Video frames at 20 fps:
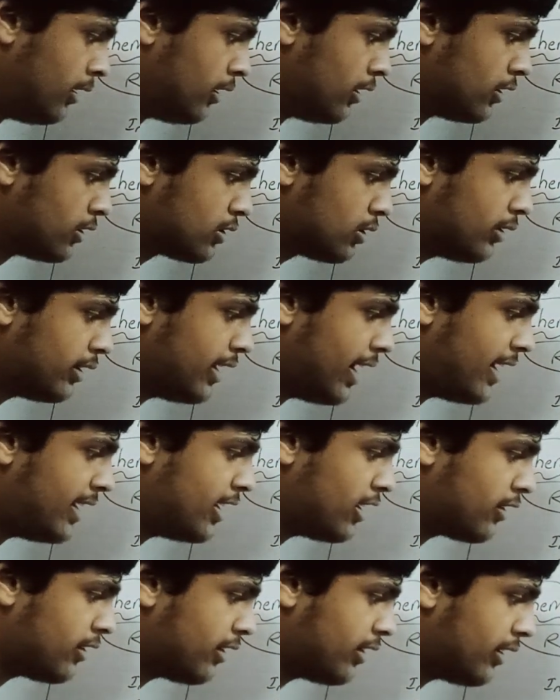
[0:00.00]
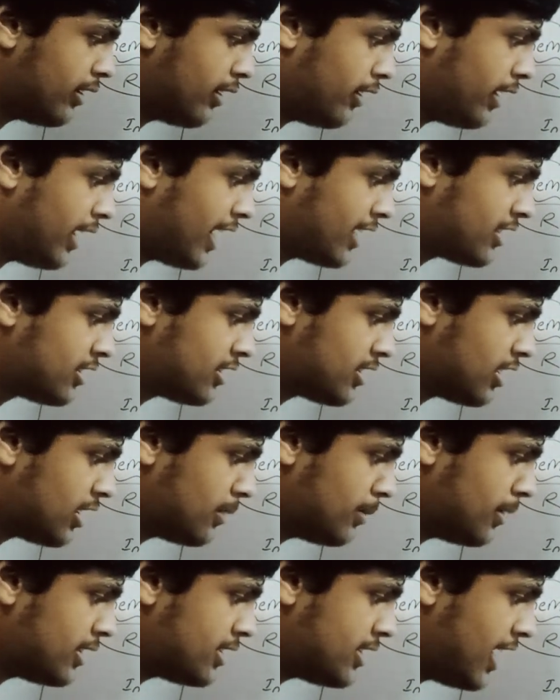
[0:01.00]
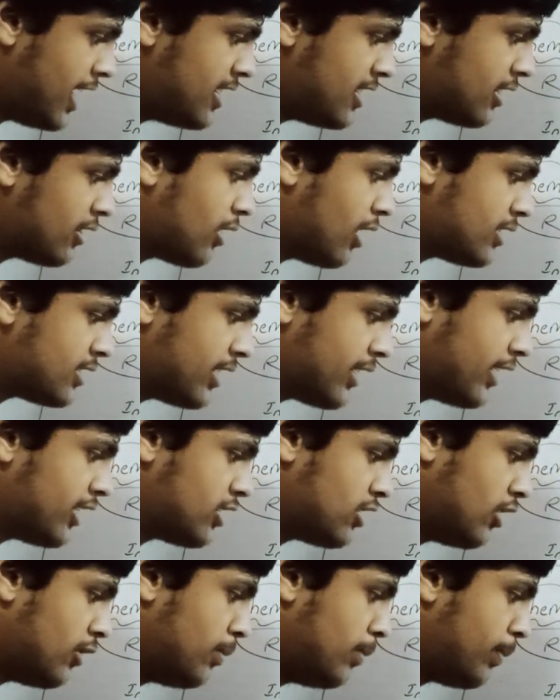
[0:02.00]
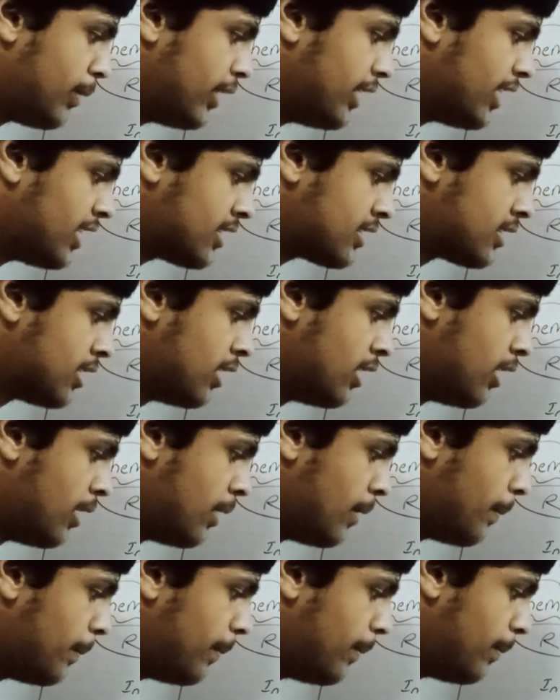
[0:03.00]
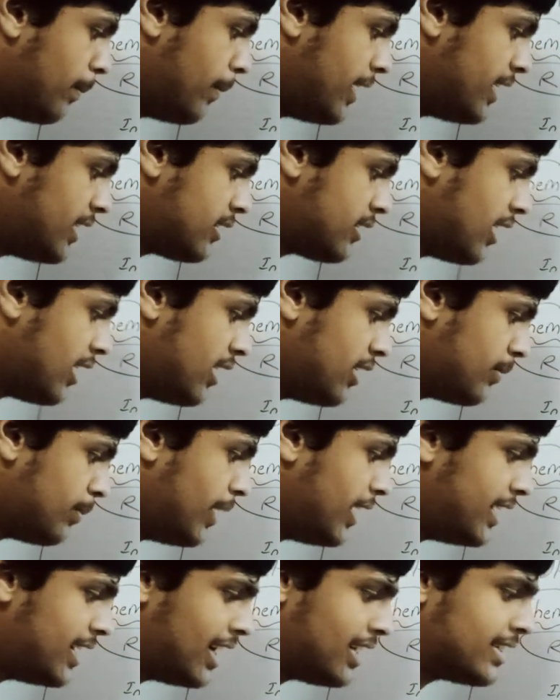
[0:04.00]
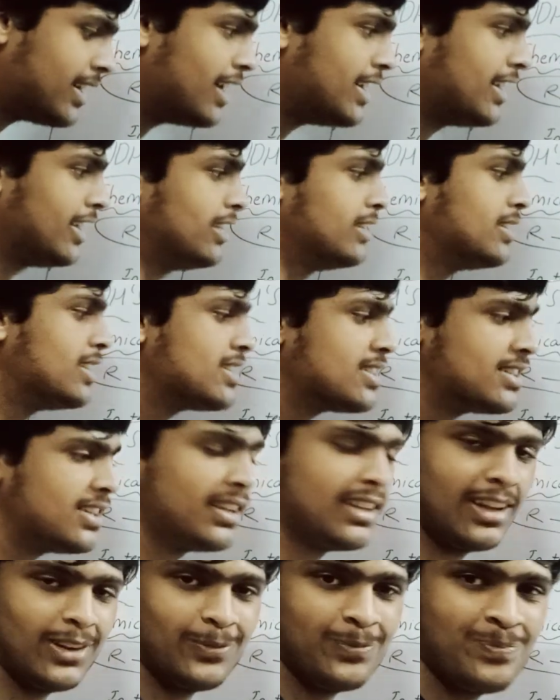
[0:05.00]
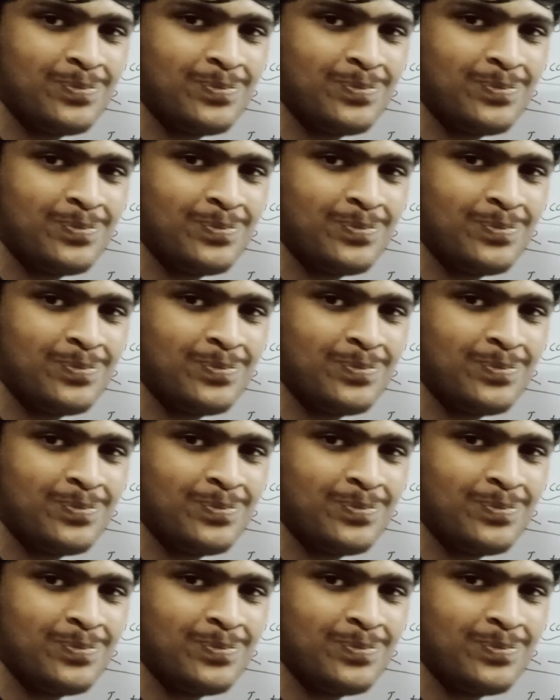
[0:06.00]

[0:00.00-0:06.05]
So reactions are equal change in concentration of products by delta T. This is the thing.